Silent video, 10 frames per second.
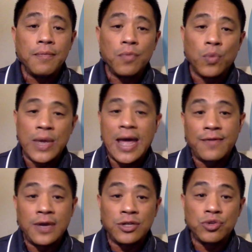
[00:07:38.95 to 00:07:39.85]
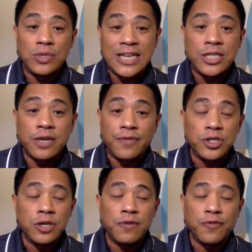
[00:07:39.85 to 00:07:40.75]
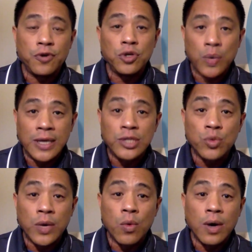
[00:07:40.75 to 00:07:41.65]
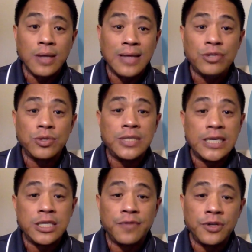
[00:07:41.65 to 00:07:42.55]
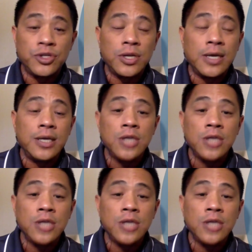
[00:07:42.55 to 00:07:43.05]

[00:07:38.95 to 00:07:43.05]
we have a strategic vision for 2021, and that strategic vision is